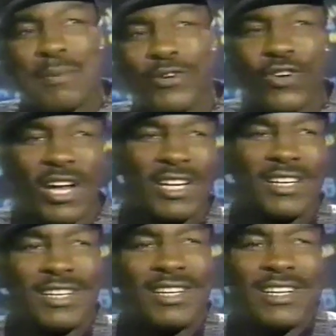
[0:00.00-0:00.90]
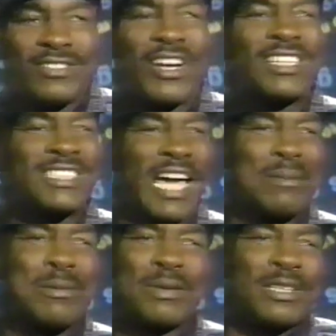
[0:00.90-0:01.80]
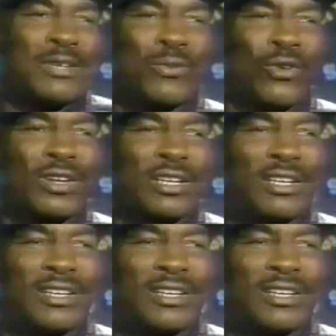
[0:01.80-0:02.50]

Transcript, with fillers: He trying to, trying to psych me, but it didn't work.